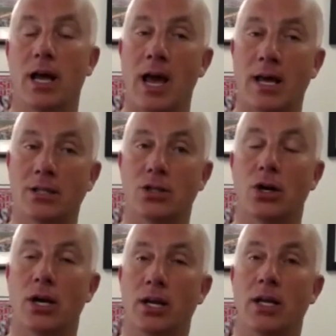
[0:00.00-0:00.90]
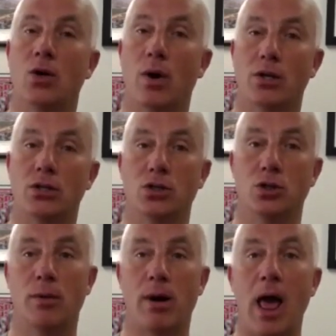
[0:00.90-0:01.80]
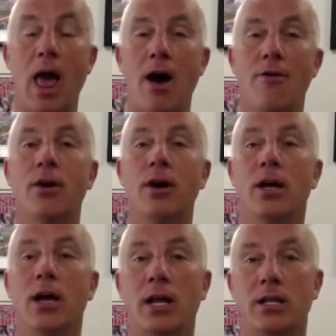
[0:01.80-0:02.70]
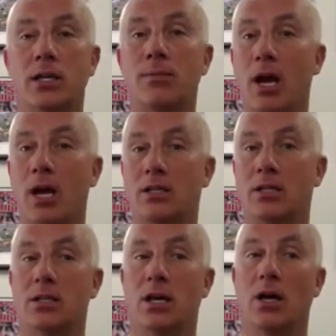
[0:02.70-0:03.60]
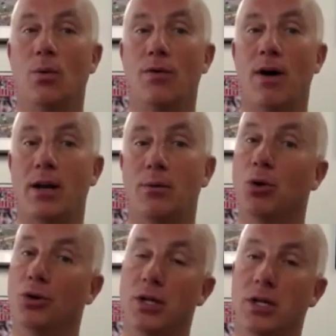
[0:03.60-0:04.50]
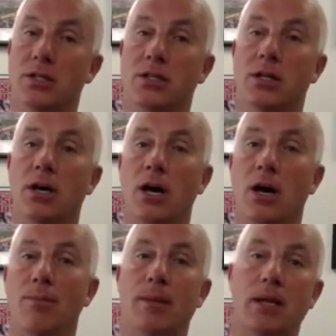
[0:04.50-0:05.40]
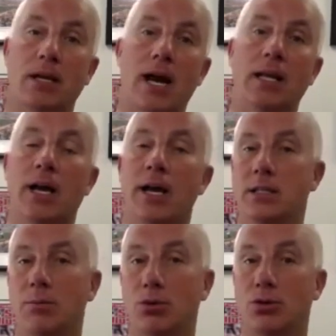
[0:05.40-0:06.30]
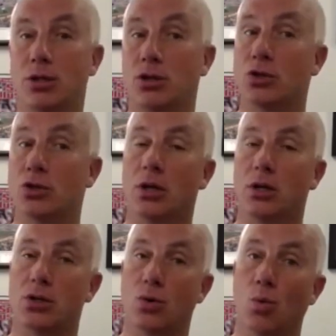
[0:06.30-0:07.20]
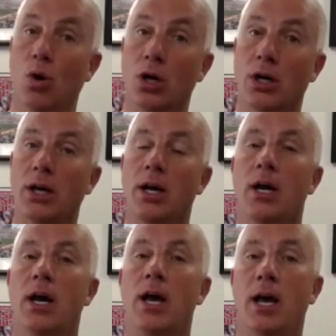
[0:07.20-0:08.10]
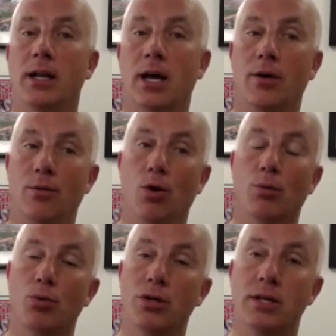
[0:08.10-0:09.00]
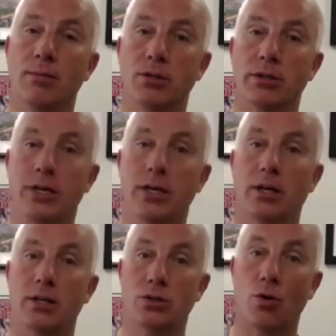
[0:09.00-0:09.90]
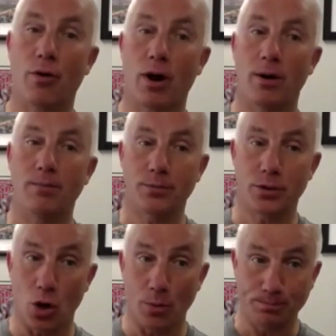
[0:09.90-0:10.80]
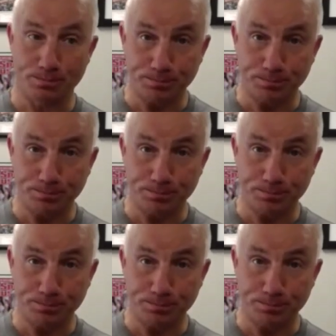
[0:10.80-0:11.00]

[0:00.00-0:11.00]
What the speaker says: can answer any questions you might have. And in some cases, we've had to put these guidelines and procedures to work, and work pretty seamlessly so far. So